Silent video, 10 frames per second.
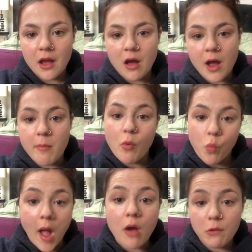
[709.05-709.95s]
I'm
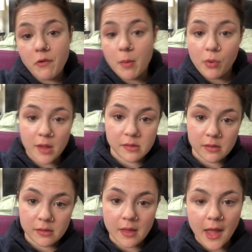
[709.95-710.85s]
aware of her
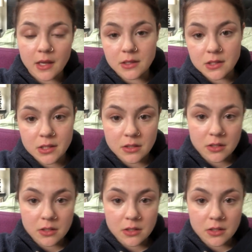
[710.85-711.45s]
presence, and